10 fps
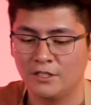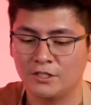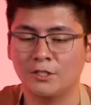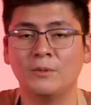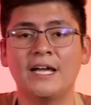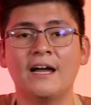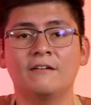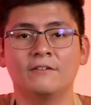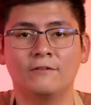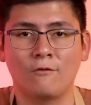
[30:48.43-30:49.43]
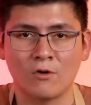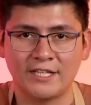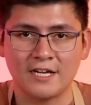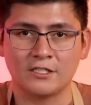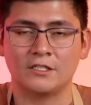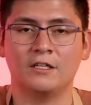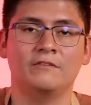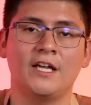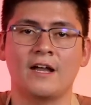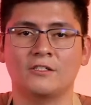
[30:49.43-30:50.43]
So we have 4 dashes of
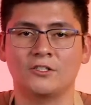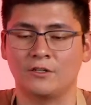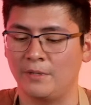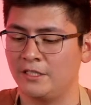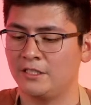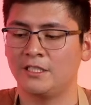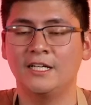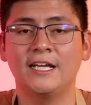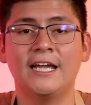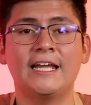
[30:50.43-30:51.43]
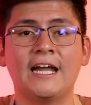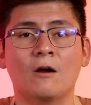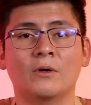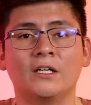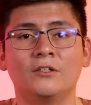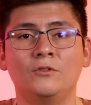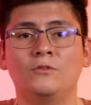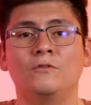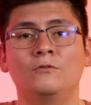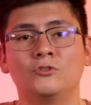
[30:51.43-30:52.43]
the Angostura bitters, and now we're going to do
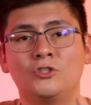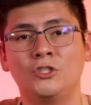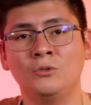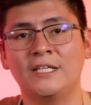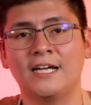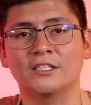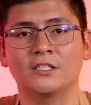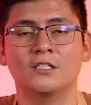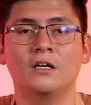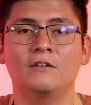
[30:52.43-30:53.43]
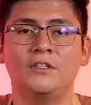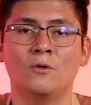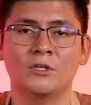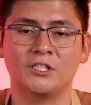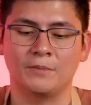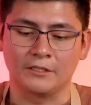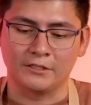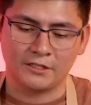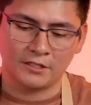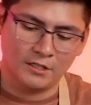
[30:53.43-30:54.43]
2 dashes of the orange
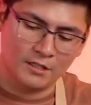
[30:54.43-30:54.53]
bitters.